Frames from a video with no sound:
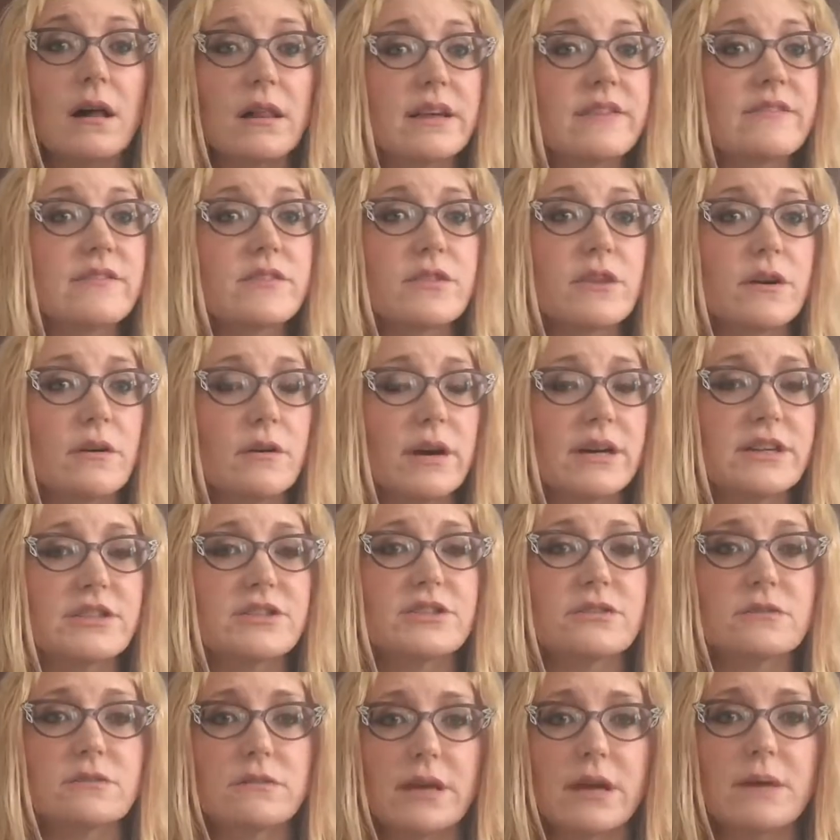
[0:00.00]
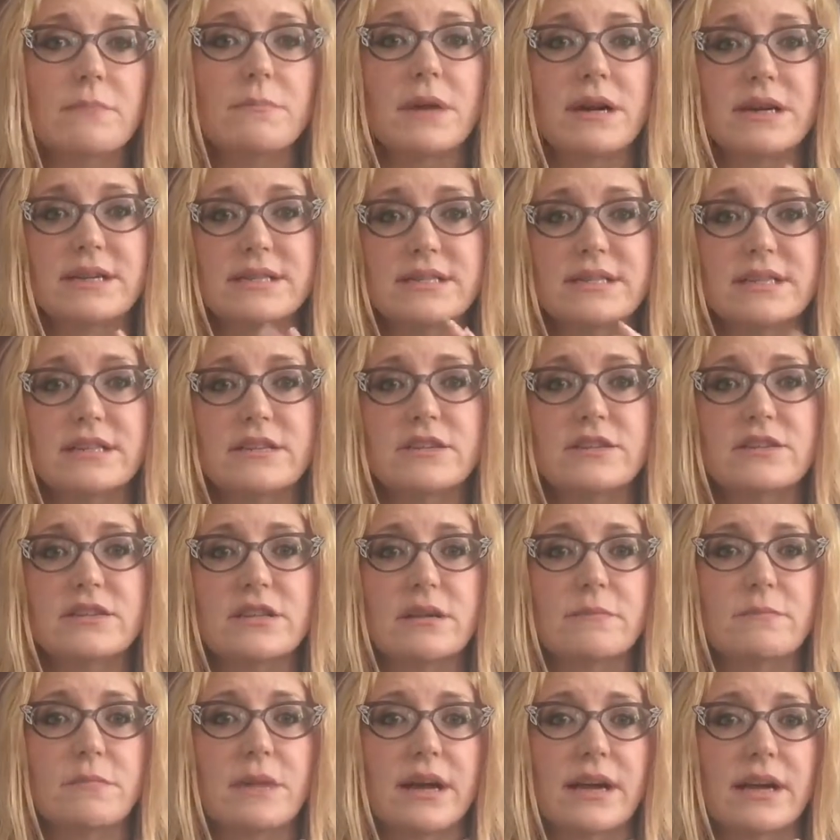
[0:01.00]
even though I do let my sitters
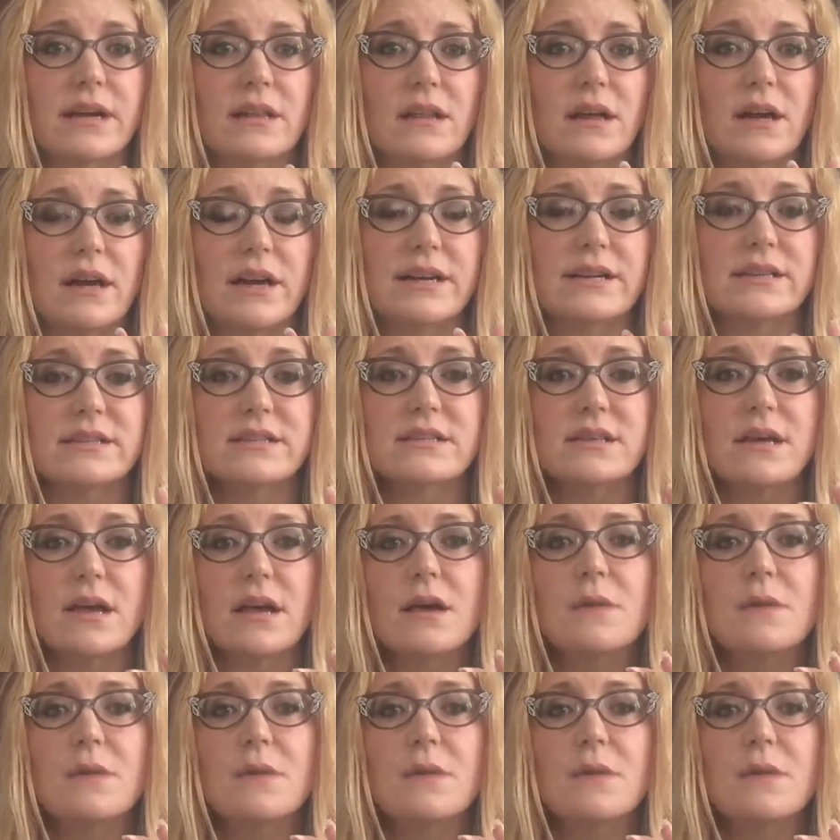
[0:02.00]
and my clients,